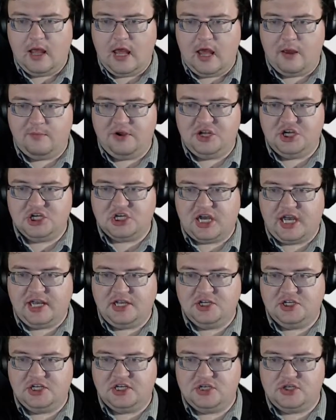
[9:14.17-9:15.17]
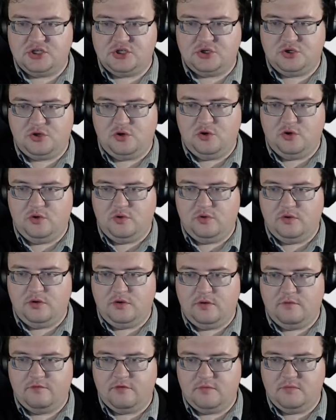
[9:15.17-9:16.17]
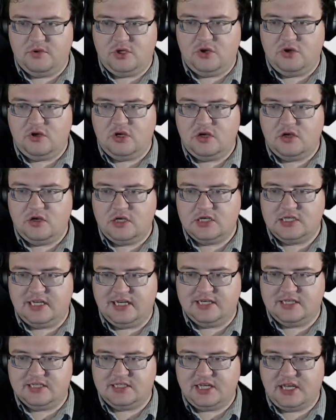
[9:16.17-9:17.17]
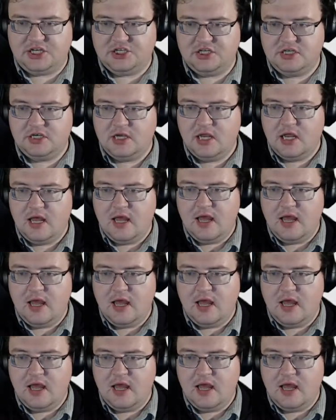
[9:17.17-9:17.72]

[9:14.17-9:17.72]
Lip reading: and we change it from union to intersection.